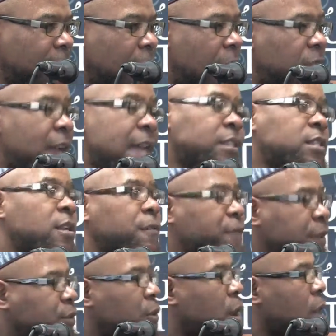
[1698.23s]
And that's the
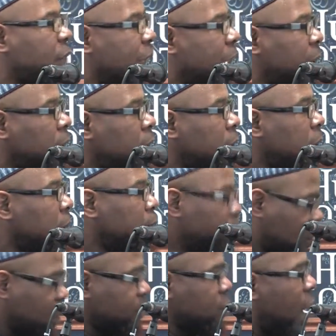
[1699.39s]
fitrah that
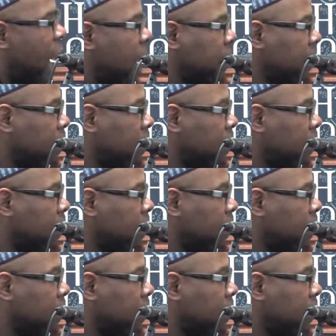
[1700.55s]
Muslims are on.